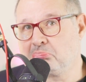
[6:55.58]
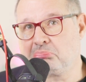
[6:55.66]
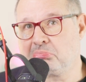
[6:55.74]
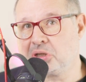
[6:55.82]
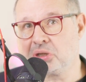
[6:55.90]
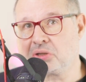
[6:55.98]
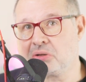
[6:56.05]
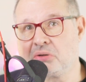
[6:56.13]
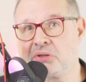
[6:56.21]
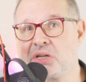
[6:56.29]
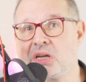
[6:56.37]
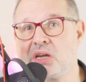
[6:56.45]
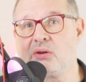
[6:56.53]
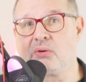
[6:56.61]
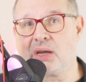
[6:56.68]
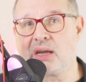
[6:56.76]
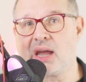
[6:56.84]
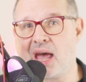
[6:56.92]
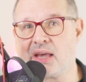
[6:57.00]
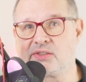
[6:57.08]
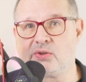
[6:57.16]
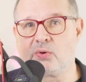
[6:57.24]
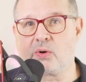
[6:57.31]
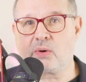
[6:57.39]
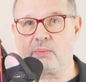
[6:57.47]
just continuing as
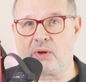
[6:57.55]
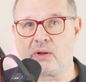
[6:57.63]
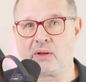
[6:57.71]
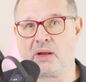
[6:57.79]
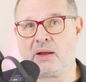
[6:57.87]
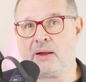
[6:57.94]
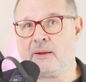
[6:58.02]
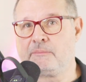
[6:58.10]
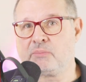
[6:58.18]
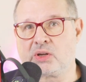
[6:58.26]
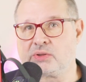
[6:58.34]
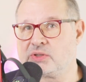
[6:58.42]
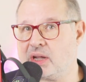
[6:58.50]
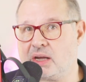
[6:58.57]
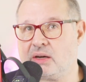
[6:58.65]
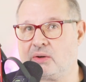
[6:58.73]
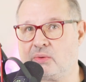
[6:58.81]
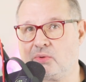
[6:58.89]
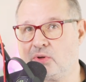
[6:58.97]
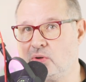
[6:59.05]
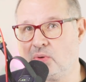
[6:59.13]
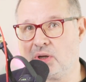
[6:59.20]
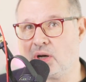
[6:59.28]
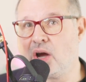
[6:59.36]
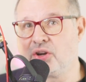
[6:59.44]
normal because they don't do
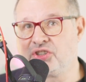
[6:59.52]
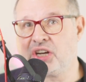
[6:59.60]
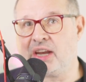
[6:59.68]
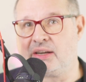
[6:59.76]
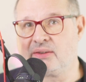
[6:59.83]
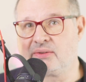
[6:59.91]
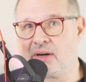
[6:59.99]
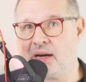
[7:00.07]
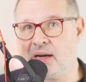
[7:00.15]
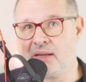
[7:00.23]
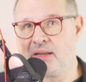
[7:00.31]
it on chain, right?